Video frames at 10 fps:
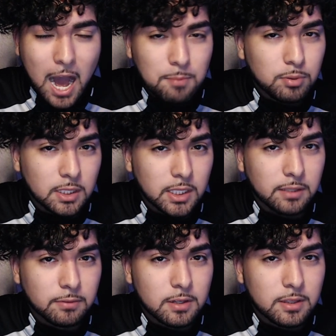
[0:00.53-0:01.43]
I
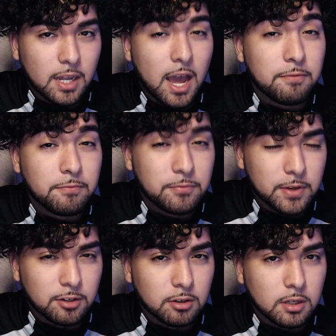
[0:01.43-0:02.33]
believe that I
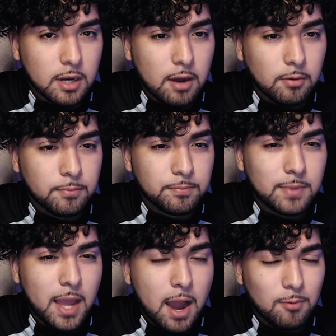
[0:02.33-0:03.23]
figured it out.
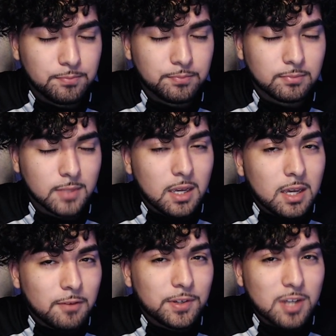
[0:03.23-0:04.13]
Now,
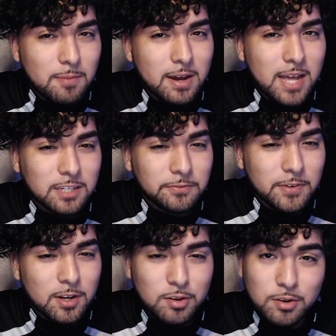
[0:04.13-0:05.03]
if you saw my last
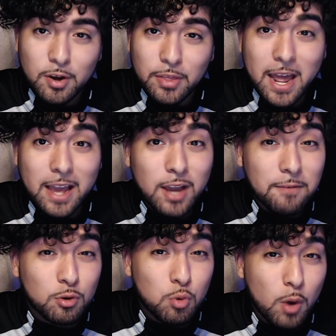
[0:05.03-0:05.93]
video, you know that I
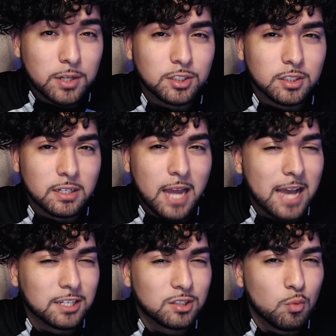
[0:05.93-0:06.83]
have question
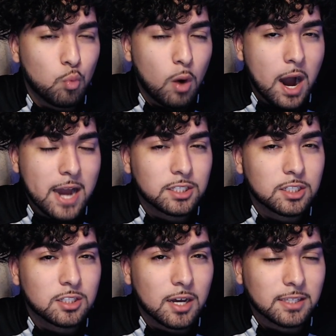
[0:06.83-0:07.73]
as to why
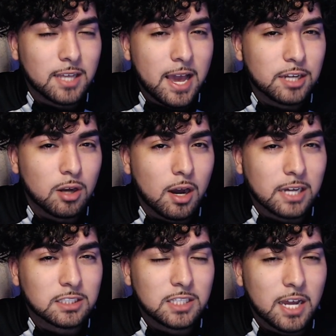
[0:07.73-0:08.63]
Sonic the Hedgehog
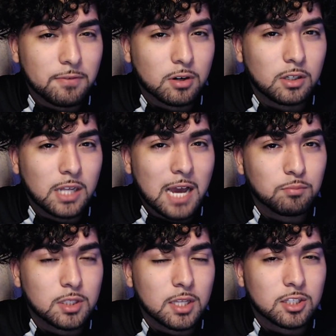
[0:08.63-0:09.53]
has never collabed
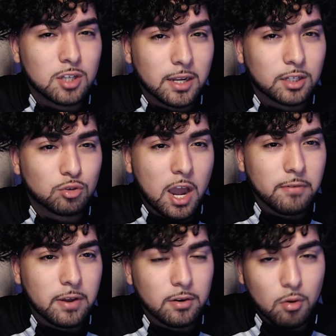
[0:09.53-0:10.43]
with the Sonic
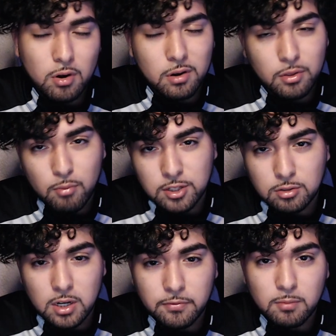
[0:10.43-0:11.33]
Drive-In, or the
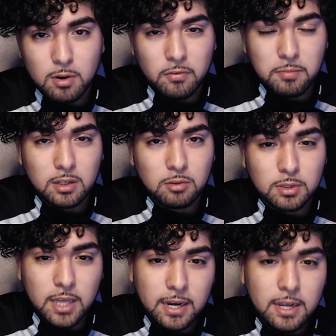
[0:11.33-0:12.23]
restaurant if you're more familiar
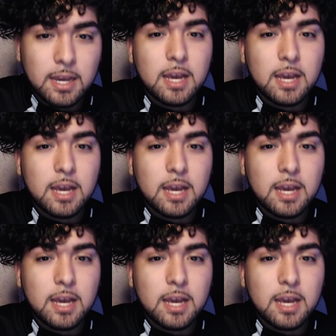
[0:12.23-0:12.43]
with that.